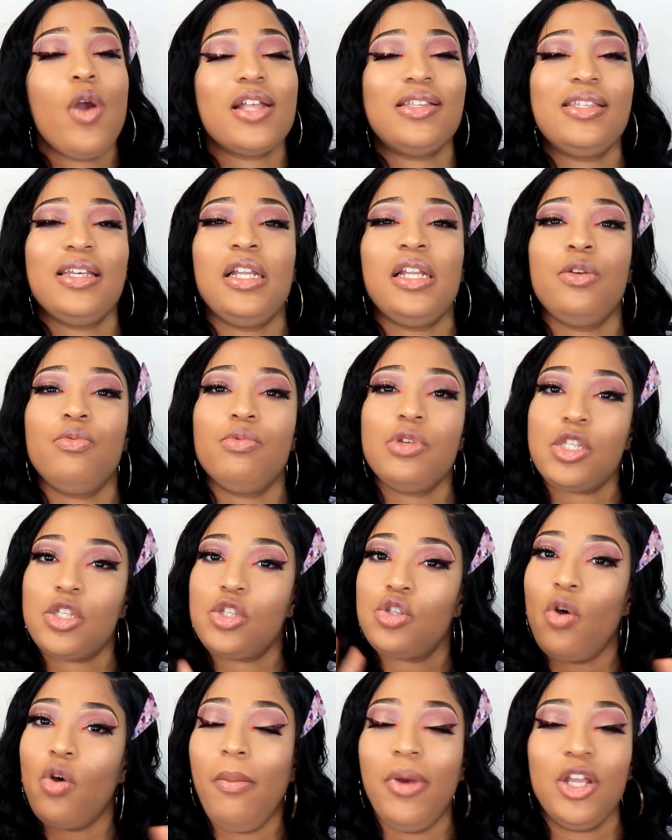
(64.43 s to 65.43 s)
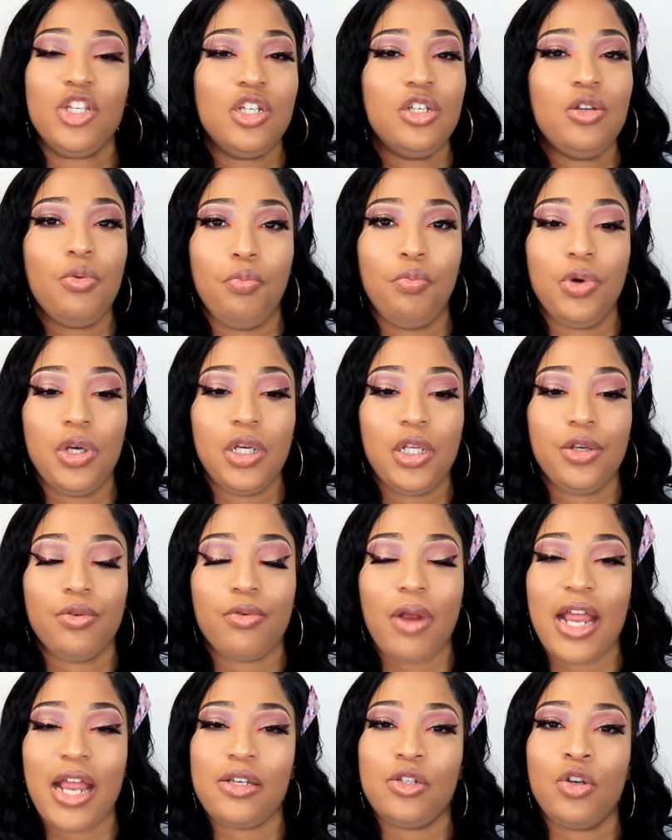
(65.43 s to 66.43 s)
we're dealing with so much in the
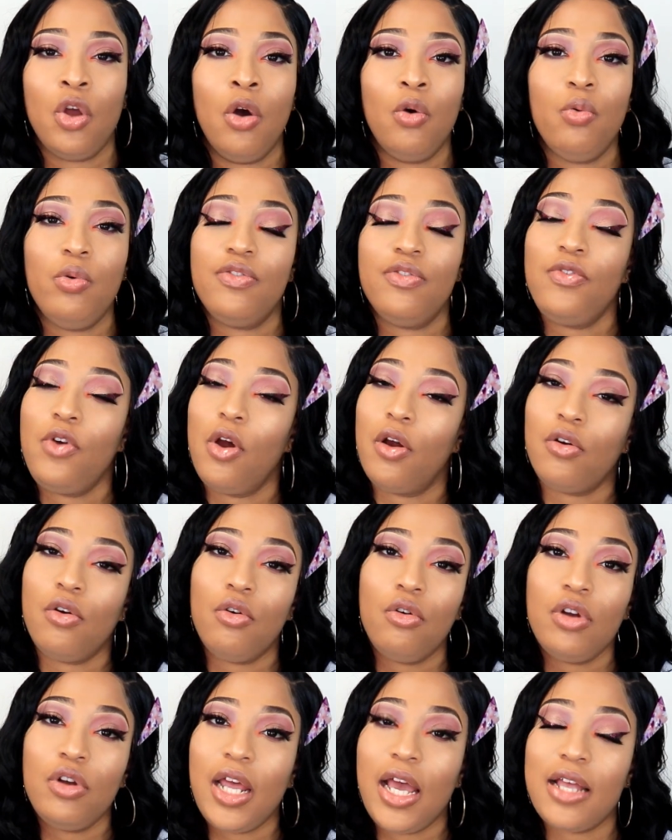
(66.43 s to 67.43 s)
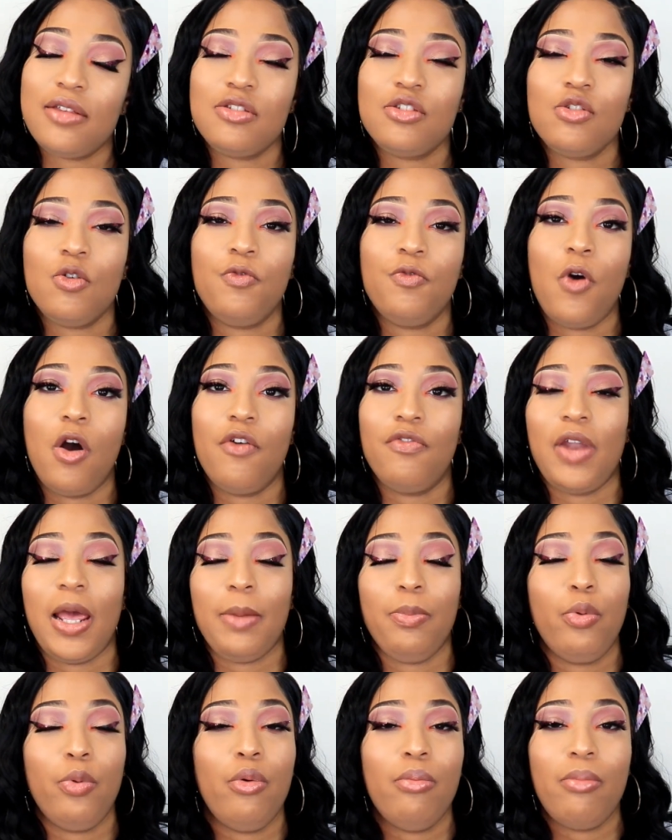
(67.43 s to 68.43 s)
world right now with corona and so forth,
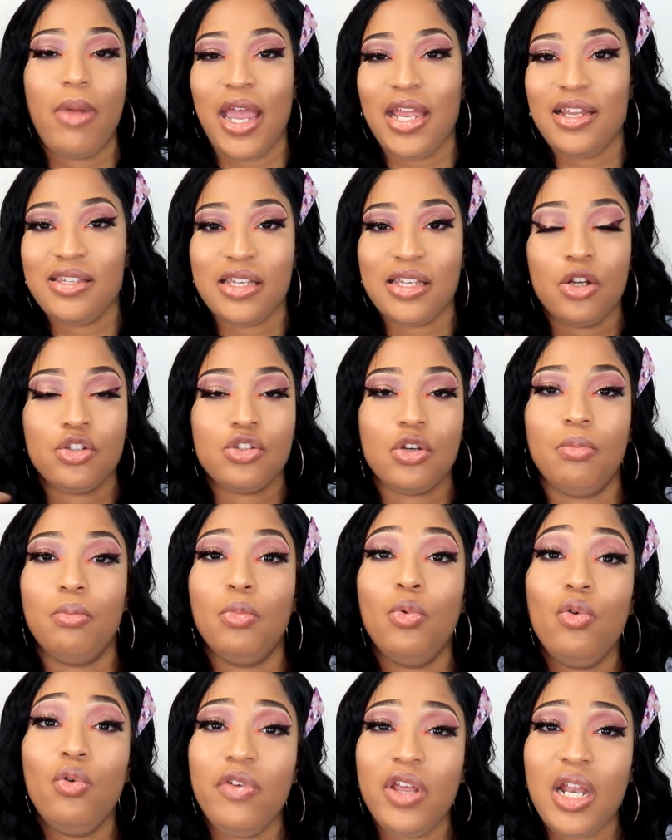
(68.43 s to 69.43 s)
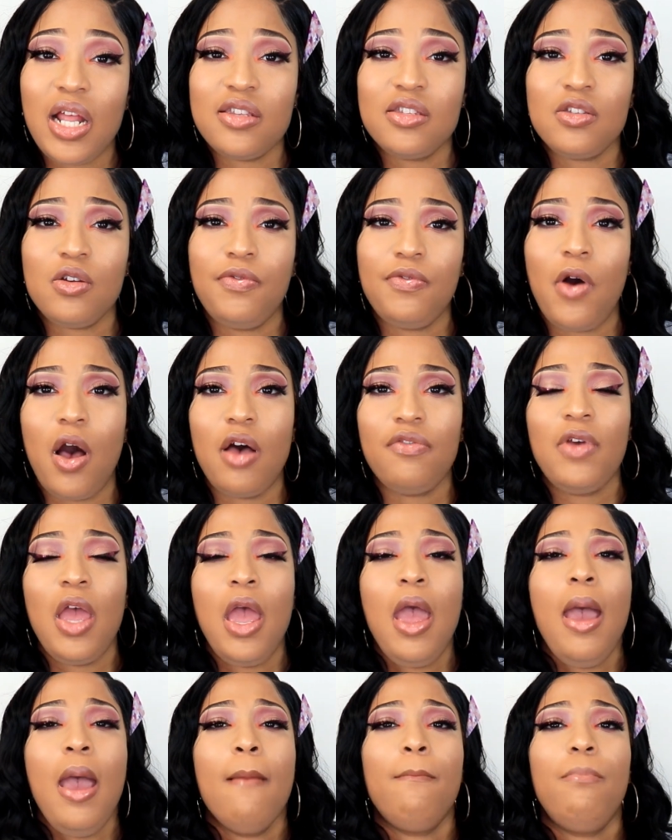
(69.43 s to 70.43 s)
like people's minds are not on moving and so forth.
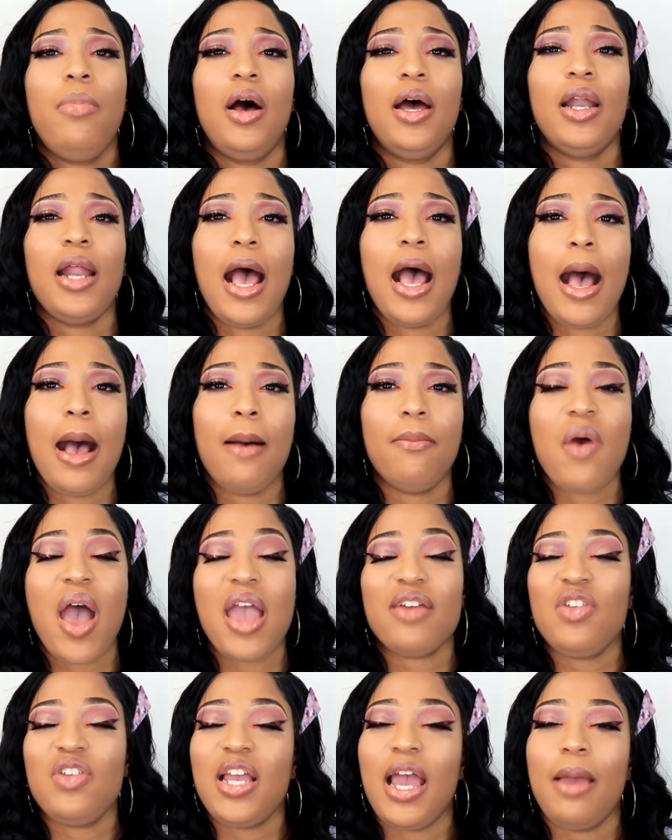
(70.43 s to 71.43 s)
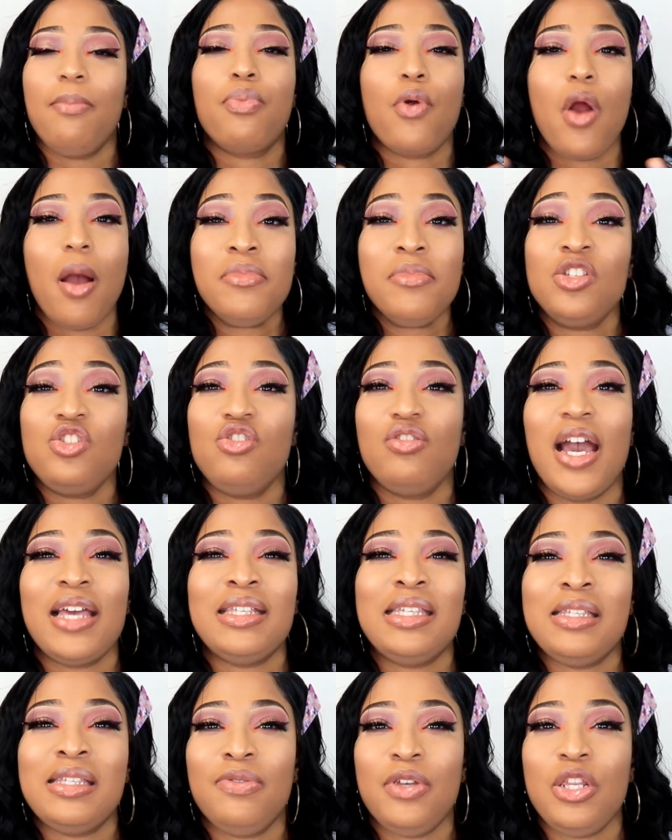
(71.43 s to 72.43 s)
But I think I promised you
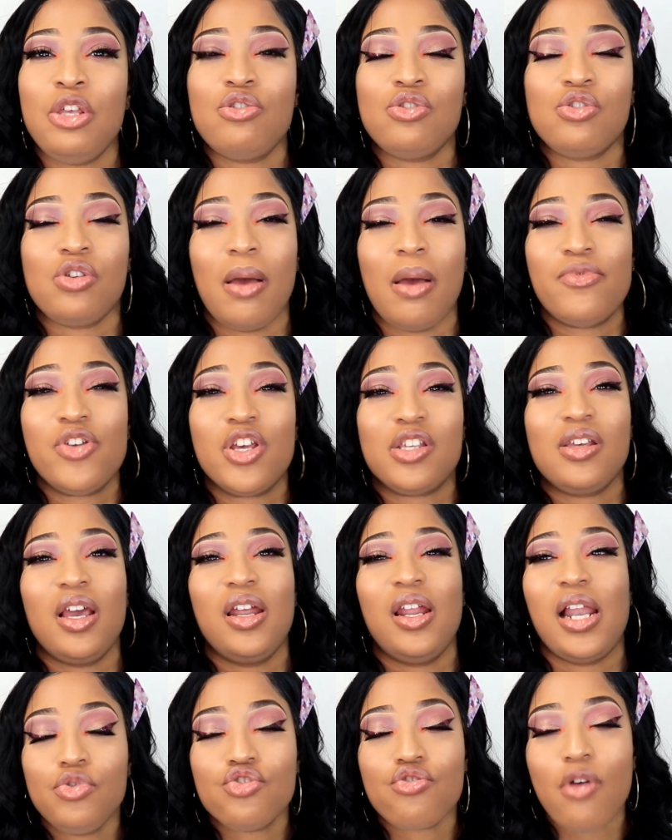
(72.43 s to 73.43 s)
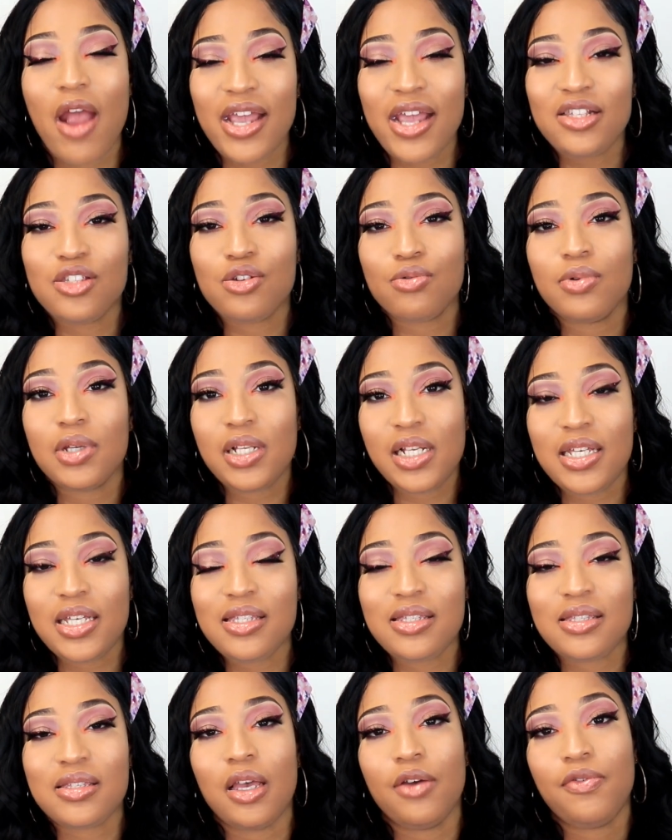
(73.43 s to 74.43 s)
guys this video, so I'm just gonna try to
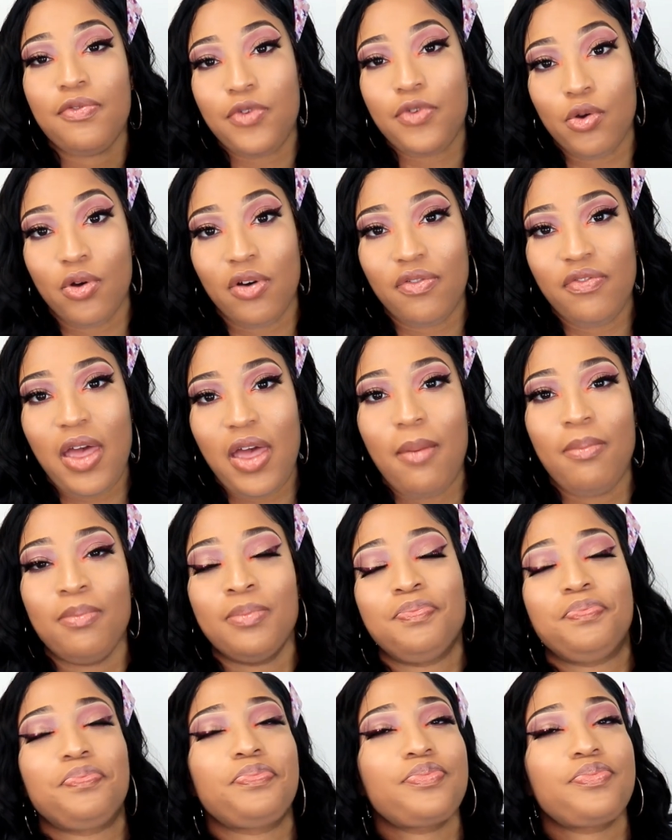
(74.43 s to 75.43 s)
release a few of them,